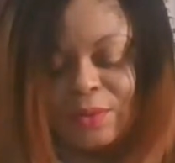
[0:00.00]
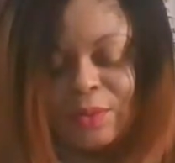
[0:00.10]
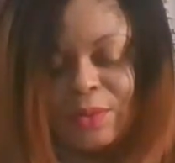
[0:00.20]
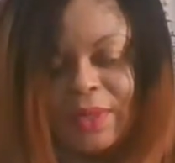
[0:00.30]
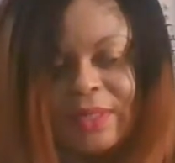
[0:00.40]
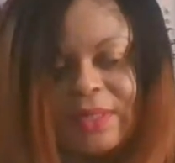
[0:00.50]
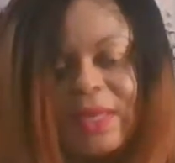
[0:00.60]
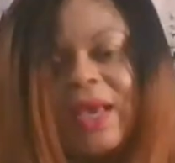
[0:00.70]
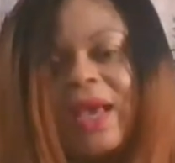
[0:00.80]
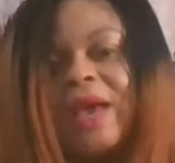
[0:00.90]
Do it.
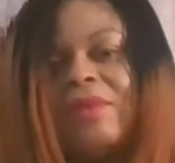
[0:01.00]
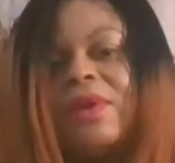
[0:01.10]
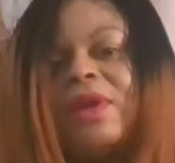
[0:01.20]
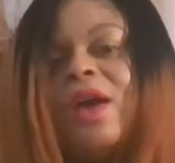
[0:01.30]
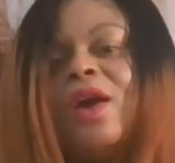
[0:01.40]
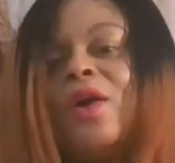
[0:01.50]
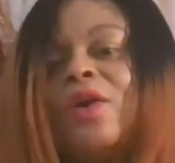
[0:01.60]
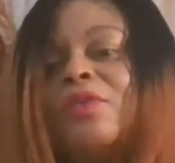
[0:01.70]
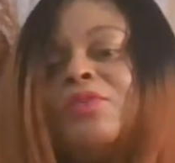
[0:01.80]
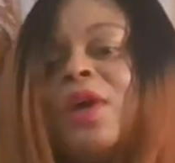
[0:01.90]
Well, oh,
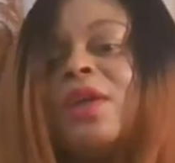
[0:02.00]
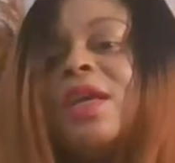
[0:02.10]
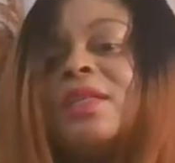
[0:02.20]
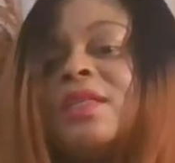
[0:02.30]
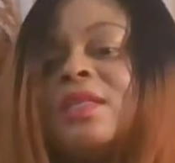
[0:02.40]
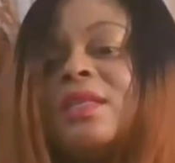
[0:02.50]
you've done it.